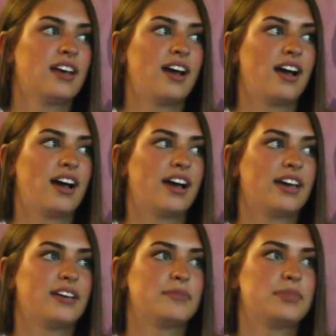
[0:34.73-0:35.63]

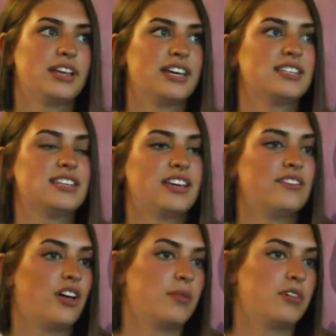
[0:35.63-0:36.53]
I play sitting
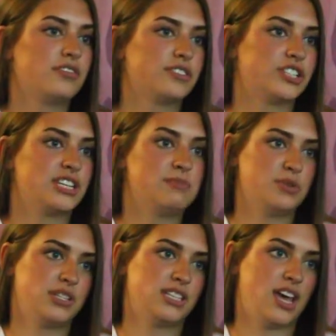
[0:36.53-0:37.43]
volleyball for Team
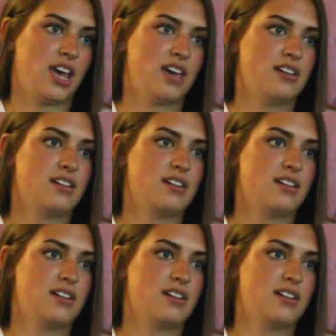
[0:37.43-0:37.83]
USA.